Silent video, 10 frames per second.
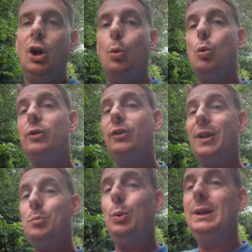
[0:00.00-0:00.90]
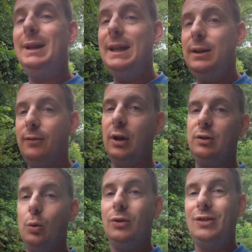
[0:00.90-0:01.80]
And once they believe
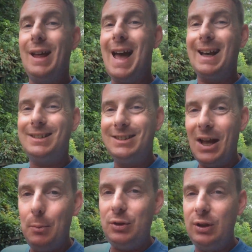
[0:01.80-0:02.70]
it, once they accept